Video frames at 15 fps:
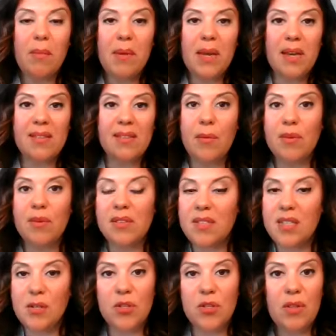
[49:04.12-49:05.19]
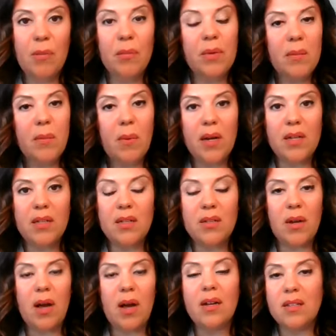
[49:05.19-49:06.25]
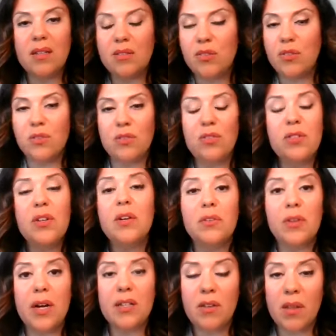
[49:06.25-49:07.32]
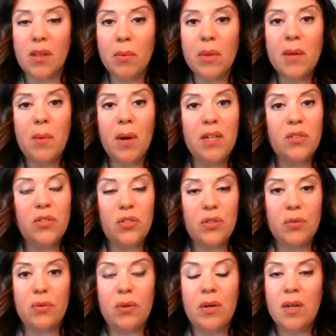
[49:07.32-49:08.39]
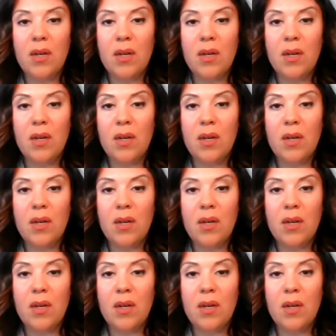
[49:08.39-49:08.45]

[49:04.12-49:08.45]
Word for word: because I was a teacher that really wanted, a studio director that really wanted to,